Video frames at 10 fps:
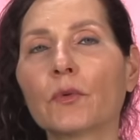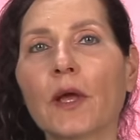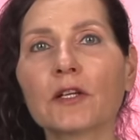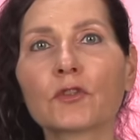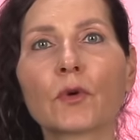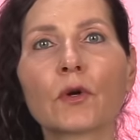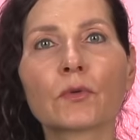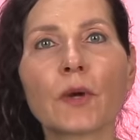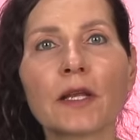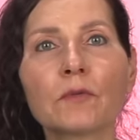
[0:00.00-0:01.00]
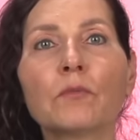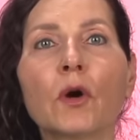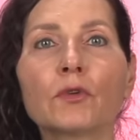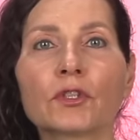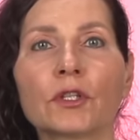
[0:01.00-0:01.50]
retrograde
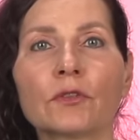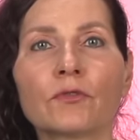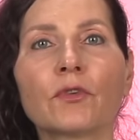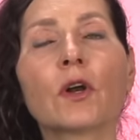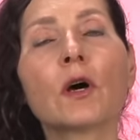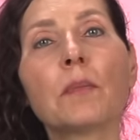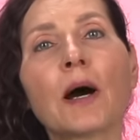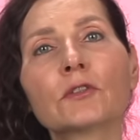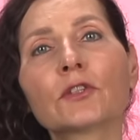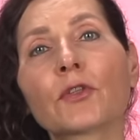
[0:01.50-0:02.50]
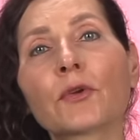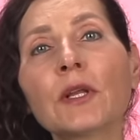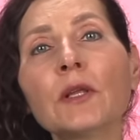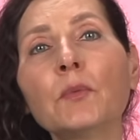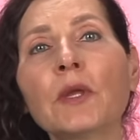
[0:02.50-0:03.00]
motion for about
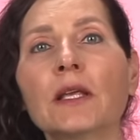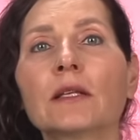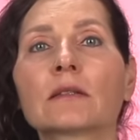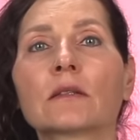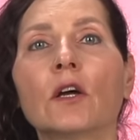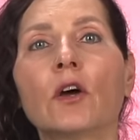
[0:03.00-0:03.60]
three weeks